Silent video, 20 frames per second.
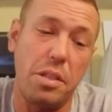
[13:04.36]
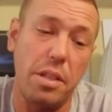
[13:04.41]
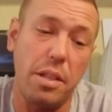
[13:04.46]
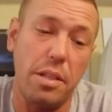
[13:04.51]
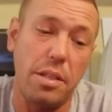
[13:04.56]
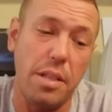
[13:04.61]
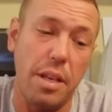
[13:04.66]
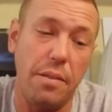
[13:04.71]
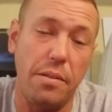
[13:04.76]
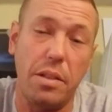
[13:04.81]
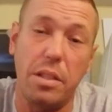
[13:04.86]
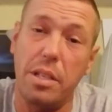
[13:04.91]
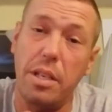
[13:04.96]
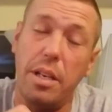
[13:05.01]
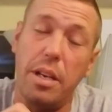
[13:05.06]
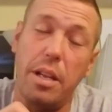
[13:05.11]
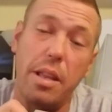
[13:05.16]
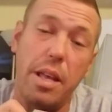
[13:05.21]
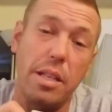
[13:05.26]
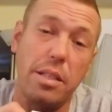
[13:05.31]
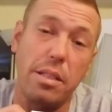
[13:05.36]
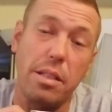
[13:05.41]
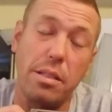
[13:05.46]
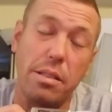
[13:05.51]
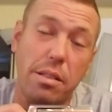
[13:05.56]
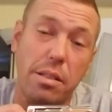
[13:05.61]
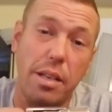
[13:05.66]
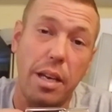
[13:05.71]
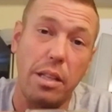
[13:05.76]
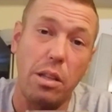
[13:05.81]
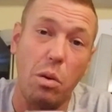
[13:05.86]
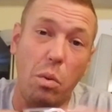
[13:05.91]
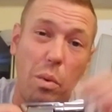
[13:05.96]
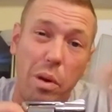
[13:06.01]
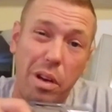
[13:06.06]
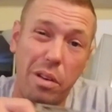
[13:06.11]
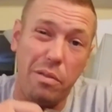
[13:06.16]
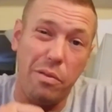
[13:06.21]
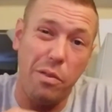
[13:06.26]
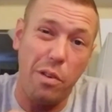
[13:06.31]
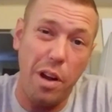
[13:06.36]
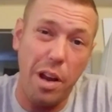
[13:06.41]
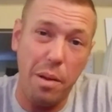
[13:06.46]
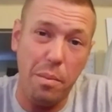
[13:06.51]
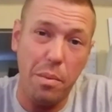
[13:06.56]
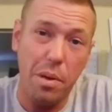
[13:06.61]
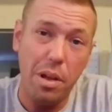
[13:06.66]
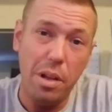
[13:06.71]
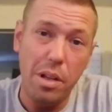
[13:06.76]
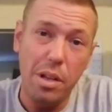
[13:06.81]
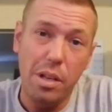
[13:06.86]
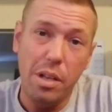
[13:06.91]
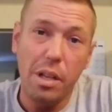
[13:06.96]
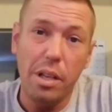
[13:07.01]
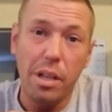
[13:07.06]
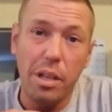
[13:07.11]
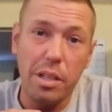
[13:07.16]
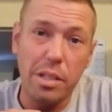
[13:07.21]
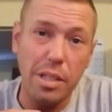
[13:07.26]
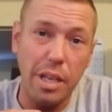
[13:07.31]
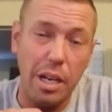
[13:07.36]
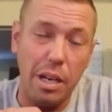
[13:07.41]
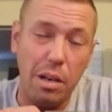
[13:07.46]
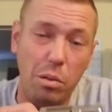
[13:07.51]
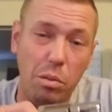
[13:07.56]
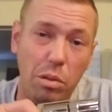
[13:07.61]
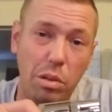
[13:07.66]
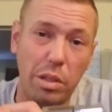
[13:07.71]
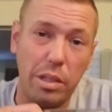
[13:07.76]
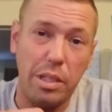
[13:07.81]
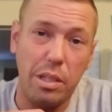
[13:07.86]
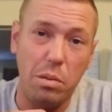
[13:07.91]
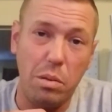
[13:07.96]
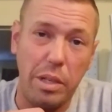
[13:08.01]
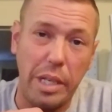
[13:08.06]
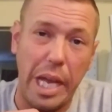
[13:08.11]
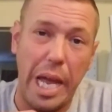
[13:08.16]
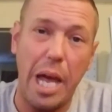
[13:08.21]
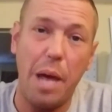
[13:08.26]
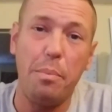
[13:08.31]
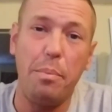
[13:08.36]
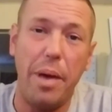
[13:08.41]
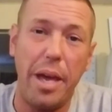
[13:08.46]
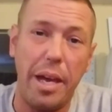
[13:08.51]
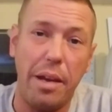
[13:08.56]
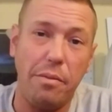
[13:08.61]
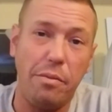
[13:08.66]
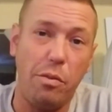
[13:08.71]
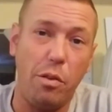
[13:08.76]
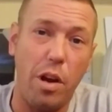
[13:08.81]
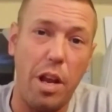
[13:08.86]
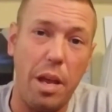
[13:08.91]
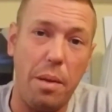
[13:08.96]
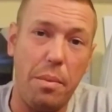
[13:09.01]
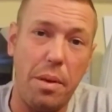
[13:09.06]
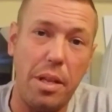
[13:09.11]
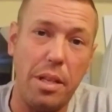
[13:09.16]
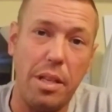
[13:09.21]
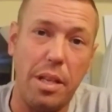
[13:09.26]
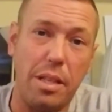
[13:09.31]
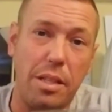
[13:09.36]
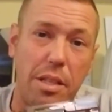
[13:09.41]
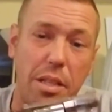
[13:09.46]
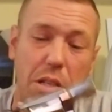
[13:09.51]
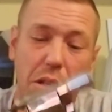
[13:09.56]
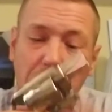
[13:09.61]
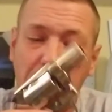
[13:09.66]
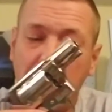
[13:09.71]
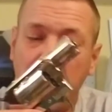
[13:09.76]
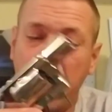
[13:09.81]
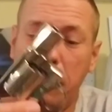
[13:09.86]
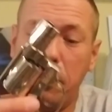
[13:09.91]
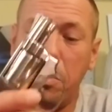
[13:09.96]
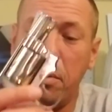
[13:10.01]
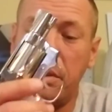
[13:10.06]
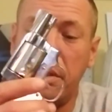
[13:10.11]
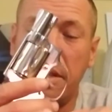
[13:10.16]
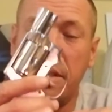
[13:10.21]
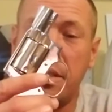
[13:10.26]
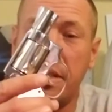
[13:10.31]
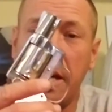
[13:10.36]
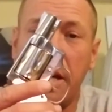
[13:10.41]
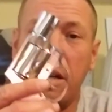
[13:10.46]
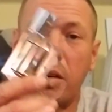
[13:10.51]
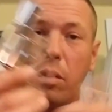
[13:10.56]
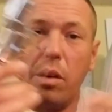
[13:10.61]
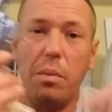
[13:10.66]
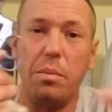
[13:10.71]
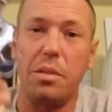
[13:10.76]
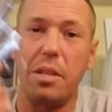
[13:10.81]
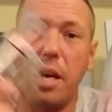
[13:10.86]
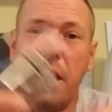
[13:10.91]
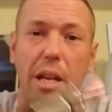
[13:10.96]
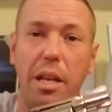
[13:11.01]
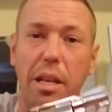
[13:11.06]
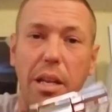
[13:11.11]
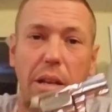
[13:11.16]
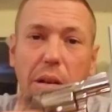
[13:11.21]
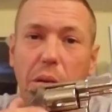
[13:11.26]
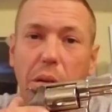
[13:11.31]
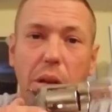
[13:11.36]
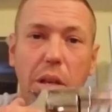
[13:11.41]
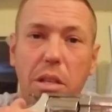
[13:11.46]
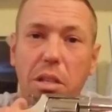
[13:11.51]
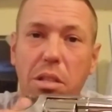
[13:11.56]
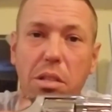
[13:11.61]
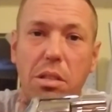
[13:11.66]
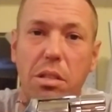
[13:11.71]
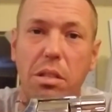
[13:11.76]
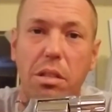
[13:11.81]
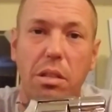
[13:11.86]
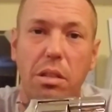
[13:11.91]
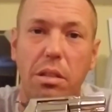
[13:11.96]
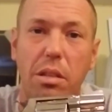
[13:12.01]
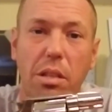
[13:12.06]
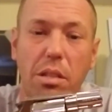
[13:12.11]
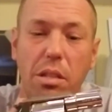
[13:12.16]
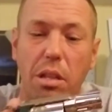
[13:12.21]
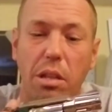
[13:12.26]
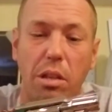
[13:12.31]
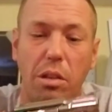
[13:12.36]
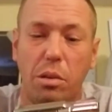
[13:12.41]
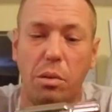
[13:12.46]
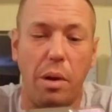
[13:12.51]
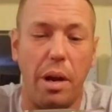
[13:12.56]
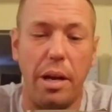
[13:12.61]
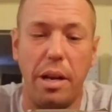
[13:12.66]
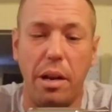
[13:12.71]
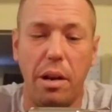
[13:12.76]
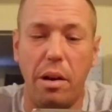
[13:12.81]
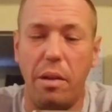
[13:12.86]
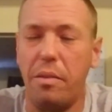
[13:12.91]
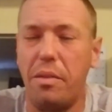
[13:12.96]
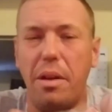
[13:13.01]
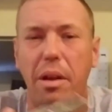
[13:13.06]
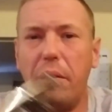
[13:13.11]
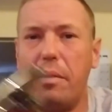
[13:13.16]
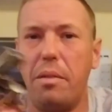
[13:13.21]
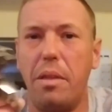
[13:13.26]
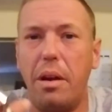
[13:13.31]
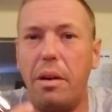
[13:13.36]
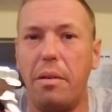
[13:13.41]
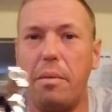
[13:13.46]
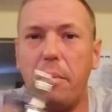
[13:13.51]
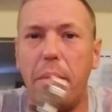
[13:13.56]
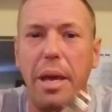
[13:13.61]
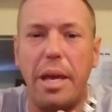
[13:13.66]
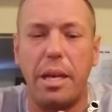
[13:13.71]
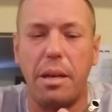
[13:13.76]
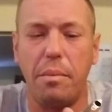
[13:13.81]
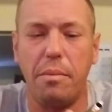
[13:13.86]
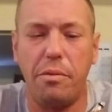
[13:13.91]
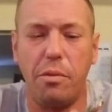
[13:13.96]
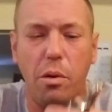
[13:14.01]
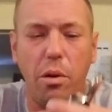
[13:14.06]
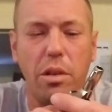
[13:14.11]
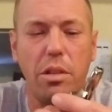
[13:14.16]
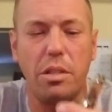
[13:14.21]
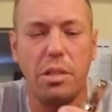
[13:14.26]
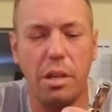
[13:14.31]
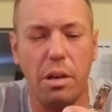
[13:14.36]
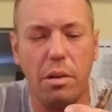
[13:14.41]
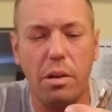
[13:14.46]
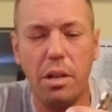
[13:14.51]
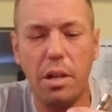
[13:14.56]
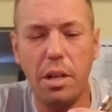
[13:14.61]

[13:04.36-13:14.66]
617, and that's because it's got the weird frame. It's got a compact frame, and you can't put these kind of grips on it. It just doesn't look right. They don't even make them for it. So